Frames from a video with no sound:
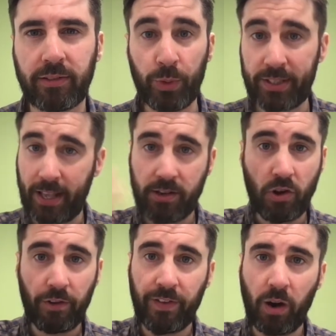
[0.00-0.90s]
We send
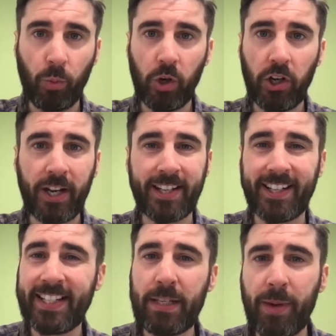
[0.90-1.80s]
off our work in
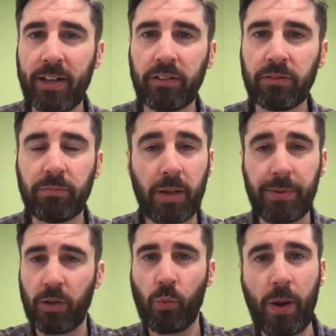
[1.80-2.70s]
an email,
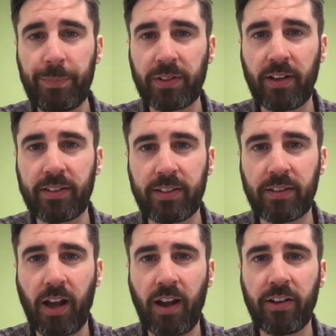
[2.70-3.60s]
maybe a website
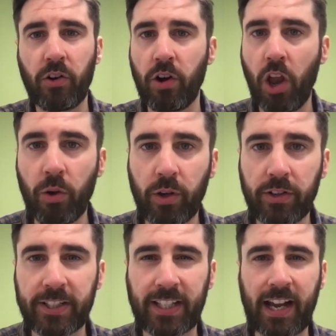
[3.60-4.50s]
design or a logo
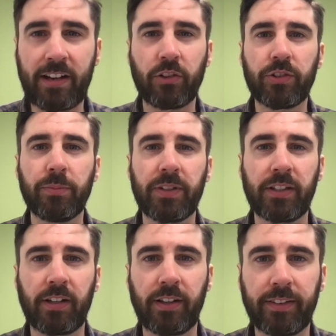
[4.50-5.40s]
design or
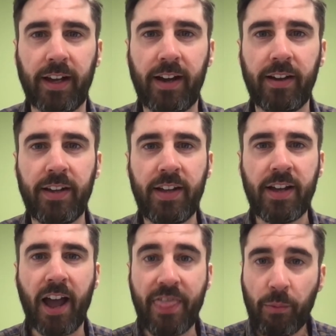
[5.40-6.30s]
something like that,
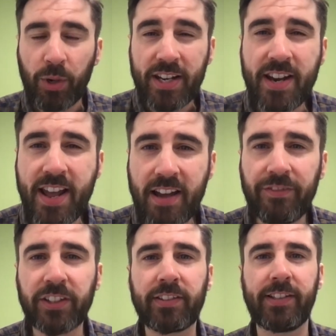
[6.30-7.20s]
and then we
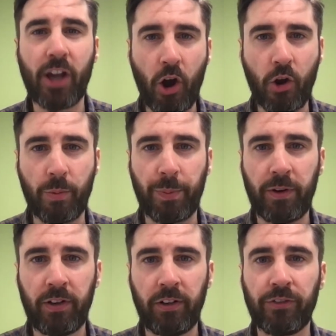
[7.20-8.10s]
nervously hope
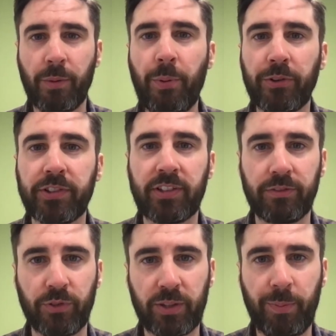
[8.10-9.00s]
for a
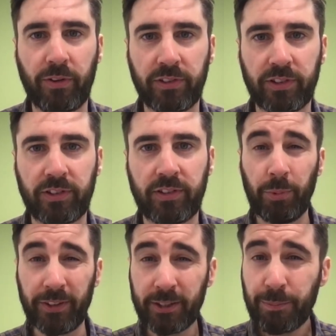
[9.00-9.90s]
positive response.
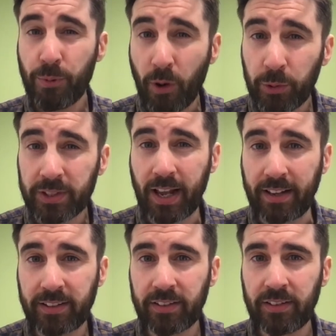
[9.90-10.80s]
But this
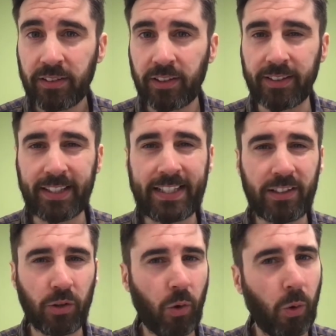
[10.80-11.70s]
process can lead
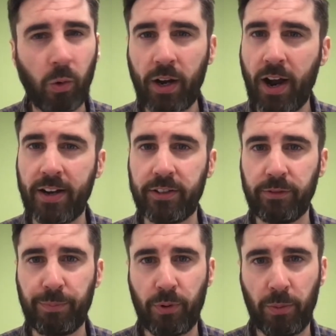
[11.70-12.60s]
to all kinds
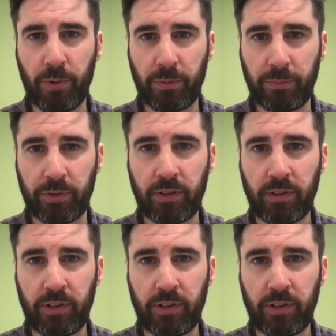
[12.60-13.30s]
of problems.